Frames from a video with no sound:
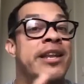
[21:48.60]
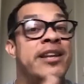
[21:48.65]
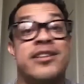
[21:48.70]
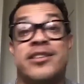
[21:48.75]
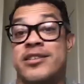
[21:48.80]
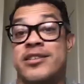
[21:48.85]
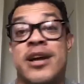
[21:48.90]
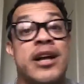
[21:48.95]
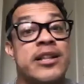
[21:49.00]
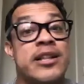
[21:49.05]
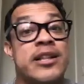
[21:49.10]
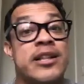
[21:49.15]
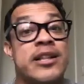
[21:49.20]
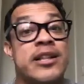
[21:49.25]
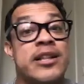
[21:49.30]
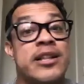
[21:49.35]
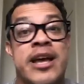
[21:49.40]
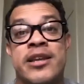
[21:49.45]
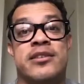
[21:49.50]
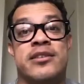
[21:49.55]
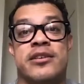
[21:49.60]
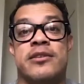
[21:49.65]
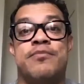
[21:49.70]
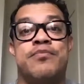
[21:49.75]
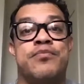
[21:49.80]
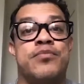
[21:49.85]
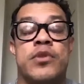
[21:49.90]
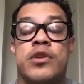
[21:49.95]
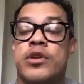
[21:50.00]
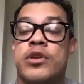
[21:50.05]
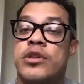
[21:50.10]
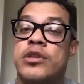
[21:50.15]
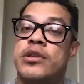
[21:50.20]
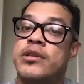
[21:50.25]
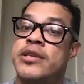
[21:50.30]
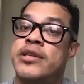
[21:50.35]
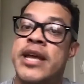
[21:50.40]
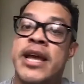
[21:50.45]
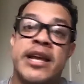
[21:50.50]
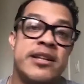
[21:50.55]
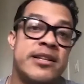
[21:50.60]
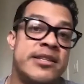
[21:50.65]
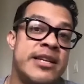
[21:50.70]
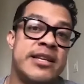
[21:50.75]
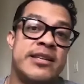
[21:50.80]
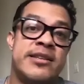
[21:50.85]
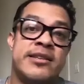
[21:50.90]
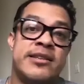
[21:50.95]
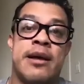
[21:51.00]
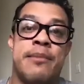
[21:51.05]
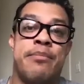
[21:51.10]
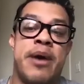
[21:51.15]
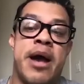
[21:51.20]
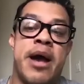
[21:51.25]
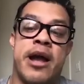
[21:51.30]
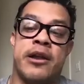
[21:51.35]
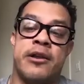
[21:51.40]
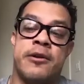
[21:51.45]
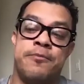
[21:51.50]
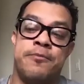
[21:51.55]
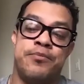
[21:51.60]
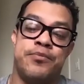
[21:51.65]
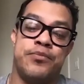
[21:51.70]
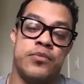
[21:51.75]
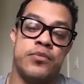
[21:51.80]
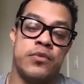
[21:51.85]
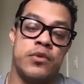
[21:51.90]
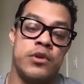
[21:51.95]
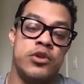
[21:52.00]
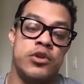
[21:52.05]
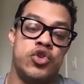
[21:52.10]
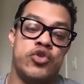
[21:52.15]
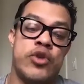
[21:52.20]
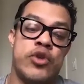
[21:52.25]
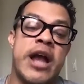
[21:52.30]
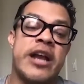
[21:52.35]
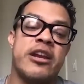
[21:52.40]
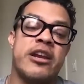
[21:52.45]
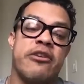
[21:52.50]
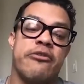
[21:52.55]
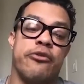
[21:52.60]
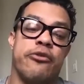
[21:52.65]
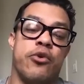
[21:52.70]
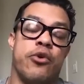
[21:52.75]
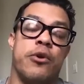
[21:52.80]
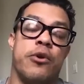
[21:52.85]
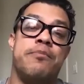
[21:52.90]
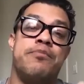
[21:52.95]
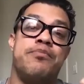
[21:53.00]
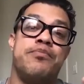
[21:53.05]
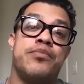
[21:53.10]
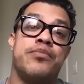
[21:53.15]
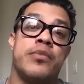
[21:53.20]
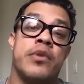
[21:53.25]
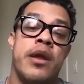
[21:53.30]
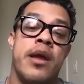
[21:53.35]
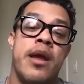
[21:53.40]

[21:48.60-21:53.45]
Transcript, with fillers: And it's not that easy. Take a t- step back, track your food,